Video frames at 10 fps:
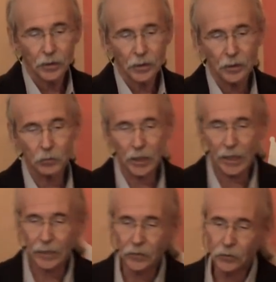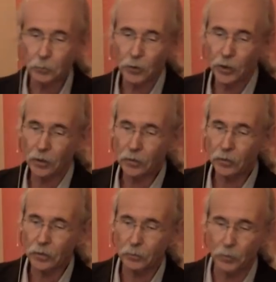he would add that the political
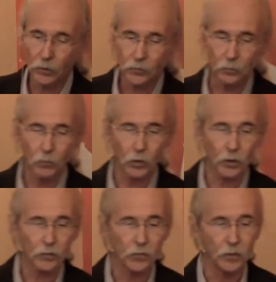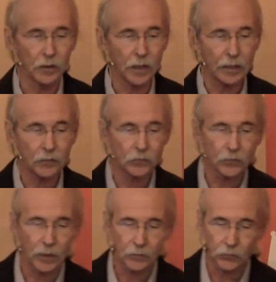and commercial morals of the United
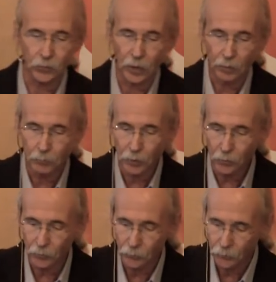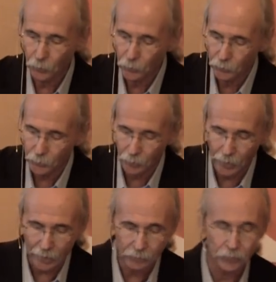States are not merely food for
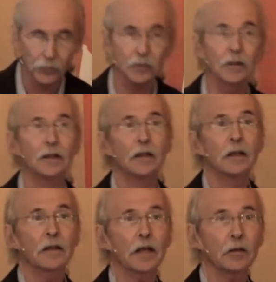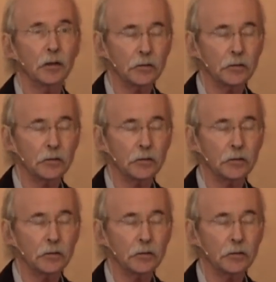laughter, they are an